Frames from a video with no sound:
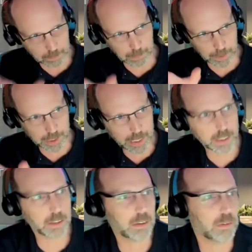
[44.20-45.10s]

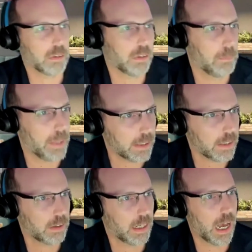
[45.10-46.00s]
particular bit
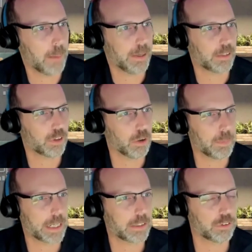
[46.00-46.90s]
AppX load
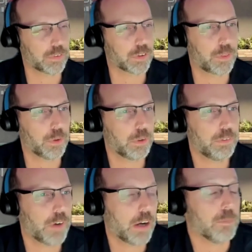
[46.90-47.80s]
packages for
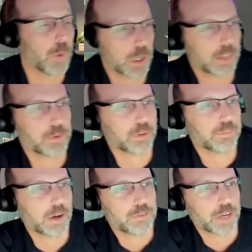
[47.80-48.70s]
more than
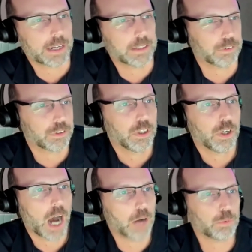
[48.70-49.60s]
35 seconds.
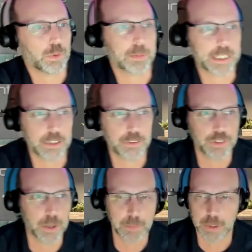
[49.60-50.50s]
How do we bring this
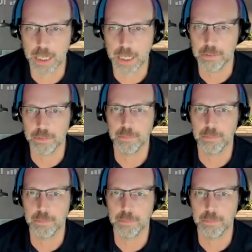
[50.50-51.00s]
number down?